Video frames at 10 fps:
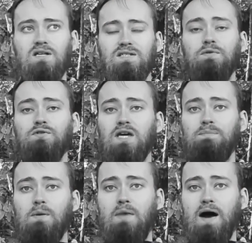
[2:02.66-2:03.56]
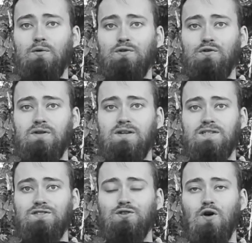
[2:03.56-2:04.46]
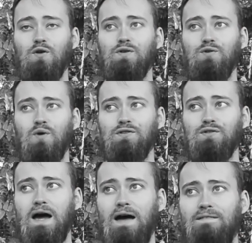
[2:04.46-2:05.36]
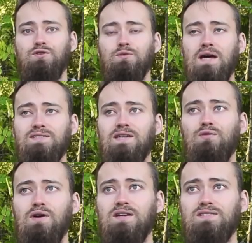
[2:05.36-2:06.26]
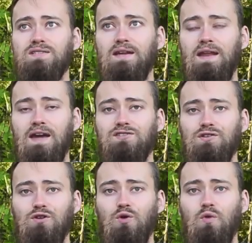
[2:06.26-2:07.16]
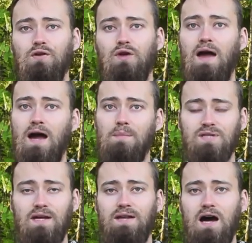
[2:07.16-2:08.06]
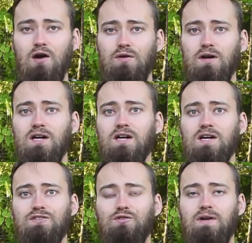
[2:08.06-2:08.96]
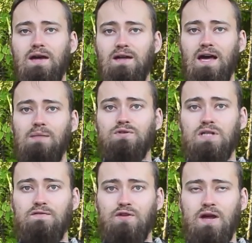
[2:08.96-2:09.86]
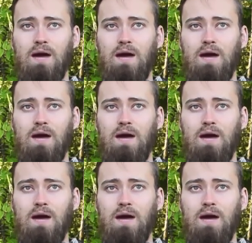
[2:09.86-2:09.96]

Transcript: Something to keep in mind when doing this is you want to have gymnastic rings next to you when you hang upside down, so you can help yourself to get